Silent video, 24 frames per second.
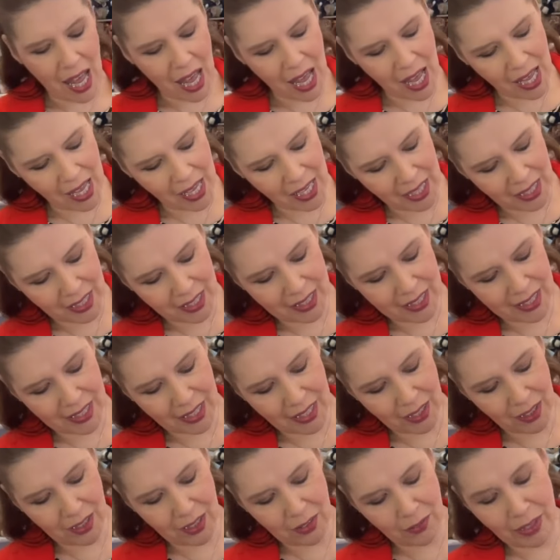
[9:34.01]
and
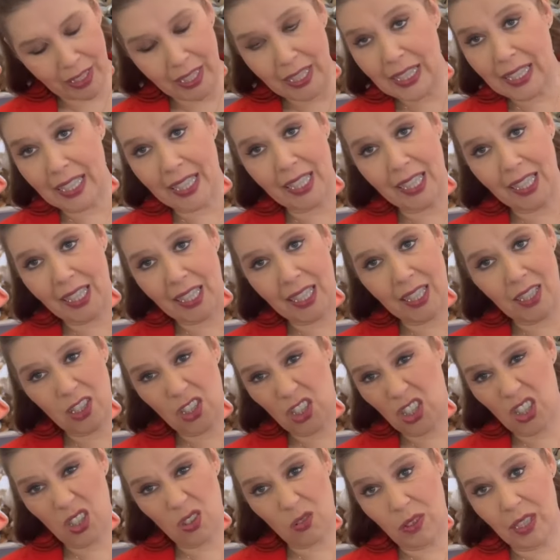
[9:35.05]
really it's
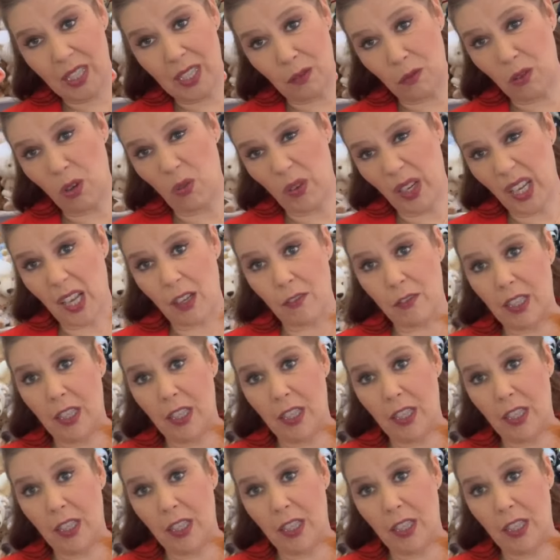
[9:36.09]
just really what we have